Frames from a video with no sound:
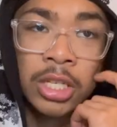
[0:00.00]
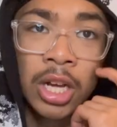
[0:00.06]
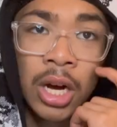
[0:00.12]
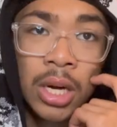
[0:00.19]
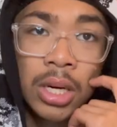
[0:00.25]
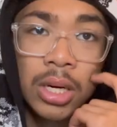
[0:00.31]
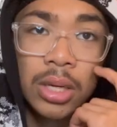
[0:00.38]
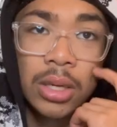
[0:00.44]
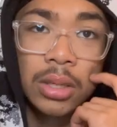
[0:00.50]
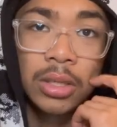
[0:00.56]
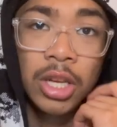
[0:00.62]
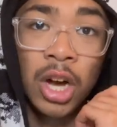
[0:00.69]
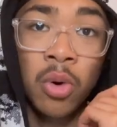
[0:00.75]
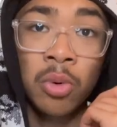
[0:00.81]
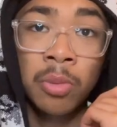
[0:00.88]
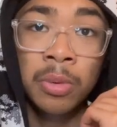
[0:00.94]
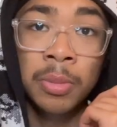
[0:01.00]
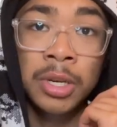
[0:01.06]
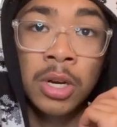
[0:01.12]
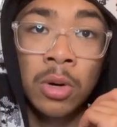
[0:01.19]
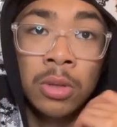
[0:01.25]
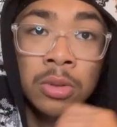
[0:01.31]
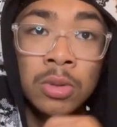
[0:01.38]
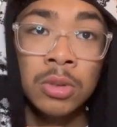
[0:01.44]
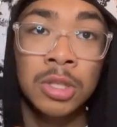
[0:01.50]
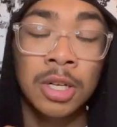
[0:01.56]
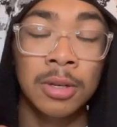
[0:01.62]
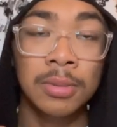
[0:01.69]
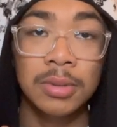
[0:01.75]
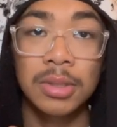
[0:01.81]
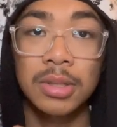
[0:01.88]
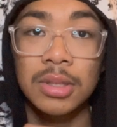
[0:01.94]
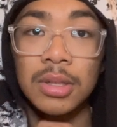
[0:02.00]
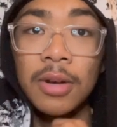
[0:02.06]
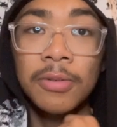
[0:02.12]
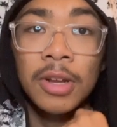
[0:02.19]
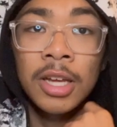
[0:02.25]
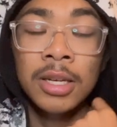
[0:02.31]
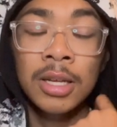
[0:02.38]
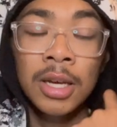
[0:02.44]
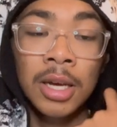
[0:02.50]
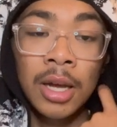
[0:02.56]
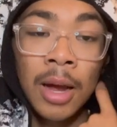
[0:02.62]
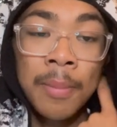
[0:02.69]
Y'all wanna be going through some stuff like that?